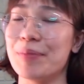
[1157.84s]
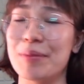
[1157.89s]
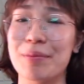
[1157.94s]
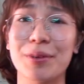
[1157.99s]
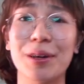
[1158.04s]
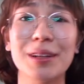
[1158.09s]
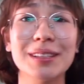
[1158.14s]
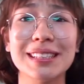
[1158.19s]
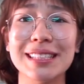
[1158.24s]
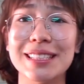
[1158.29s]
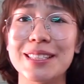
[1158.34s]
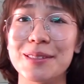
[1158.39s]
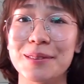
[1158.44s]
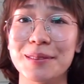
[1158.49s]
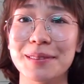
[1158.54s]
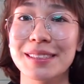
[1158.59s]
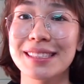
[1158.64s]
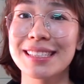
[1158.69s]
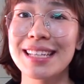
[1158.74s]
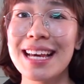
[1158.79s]

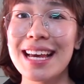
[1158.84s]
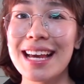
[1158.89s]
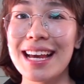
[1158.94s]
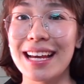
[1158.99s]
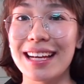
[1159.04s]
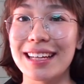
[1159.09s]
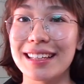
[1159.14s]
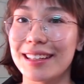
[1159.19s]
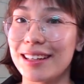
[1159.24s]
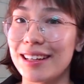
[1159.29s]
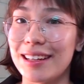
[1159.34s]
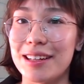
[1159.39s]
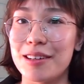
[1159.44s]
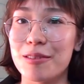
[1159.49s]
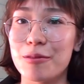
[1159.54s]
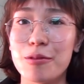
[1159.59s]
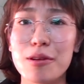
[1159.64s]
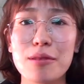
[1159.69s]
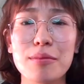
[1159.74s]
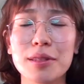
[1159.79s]
prostitutes,
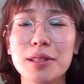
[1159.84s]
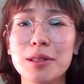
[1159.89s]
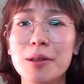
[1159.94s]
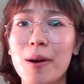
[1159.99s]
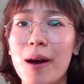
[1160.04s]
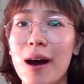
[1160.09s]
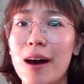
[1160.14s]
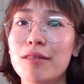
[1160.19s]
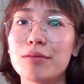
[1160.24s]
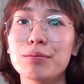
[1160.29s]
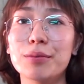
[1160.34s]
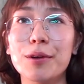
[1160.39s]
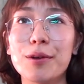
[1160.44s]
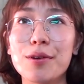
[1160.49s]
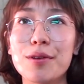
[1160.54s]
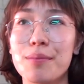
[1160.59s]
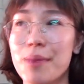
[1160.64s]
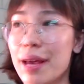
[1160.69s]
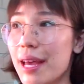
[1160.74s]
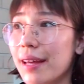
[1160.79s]
women who have
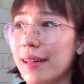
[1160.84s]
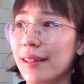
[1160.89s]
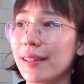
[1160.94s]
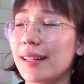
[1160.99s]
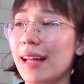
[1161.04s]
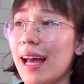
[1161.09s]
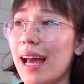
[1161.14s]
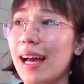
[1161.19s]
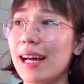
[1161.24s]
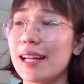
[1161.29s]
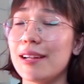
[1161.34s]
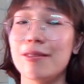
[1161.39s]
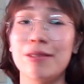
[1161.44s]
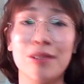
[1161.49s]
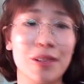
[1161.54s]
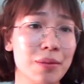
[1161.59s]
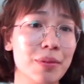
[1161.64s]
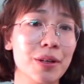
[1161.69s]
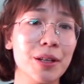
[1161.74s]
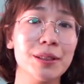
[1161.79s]
both male and
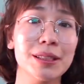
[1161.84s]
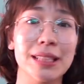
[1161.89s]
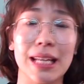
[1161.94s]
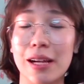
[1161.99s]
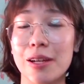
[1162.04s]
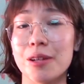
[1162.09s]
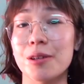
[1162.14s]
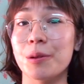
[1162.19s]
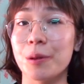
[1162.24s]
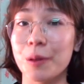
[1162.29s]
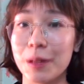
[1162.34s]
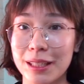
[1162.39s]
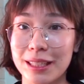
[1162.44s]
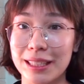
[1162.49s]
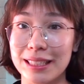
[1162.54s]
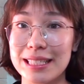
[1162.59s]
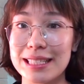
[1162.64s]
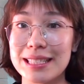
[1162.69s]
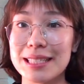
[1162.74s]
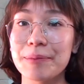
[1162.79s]
female sexual
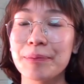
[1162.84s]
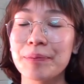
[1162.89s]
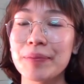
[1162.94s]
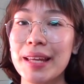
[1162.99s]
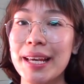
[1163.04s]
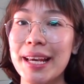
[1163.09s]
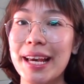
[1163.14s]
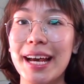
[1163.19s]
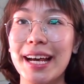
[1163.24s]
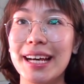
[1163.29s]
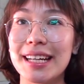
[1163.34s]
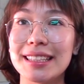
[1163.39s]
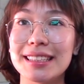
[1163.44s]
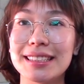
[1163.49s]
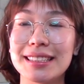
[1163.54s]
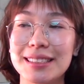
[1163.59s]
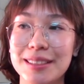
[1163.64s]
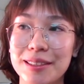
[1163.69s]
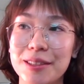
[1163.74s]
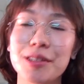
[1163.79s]
organs. And
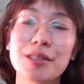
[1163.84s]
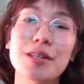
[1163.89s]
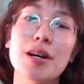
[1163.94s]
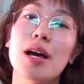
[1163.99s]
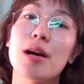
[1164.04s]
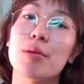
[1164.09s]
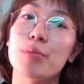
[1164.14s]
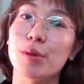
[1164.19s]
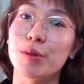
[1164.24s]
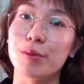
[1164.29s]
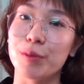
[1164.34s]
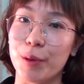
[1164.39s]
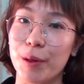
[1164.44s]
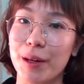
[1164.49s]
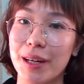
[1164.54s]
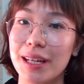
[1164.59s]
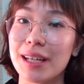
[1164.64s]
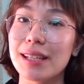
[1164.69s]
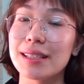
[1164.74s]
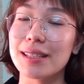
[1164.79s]
so
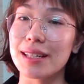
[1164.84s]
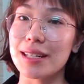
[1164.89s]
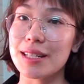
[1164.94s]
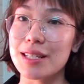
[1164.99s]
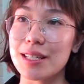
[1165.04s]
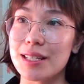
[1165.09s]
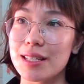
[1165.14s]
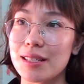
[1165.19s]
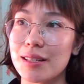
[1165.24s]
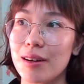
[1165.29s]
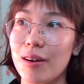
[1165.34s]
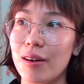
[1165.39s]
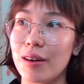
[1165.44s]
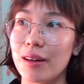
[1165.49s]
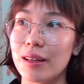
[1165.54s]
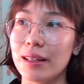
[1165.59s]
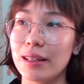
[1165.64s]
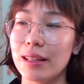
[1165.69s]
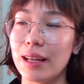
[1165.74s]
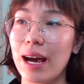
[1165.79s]
Beauvoir touches
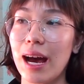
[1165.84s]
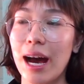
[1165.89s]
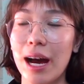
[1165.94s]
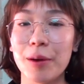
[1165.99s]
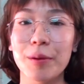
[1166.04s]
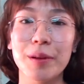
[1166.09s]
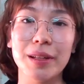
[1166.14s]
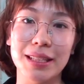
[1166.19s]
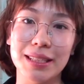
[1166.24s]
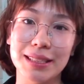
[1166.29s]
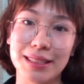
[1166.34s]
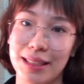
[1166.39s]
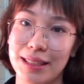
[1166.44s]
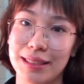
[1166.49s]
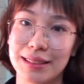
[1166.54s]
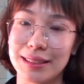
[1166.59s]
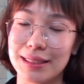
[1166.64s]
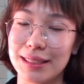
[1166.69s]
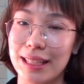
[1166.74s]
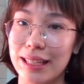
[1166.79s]
on how it is that
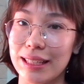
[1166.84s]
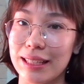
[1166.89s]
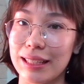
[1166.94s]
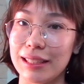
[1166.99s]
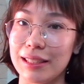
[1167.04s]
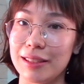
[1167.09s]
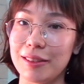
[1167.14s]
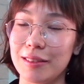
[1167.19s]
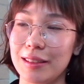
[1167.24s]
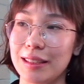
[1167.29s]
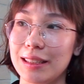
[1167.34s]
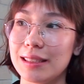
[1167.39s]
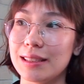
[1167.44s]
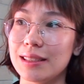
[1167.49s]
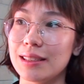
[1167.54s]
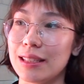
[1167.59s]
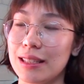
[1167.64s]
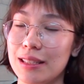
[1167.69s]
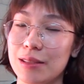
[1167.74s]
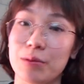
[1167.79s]
society treats
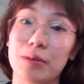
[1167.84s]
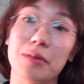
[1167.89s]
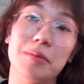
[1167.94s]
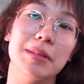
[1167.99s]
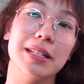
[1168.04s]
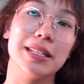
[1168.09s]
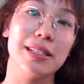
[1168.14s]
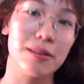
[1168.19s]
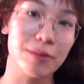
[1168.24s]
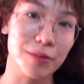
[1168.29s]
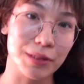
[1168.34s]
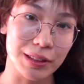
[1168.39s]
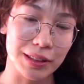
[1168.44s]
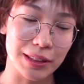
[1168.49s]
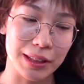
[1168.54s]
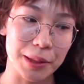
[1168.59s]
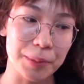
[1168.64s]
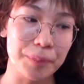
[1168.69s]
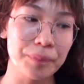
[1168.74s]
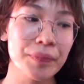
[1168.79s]
these women
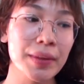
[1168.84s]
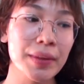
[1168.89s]
differently.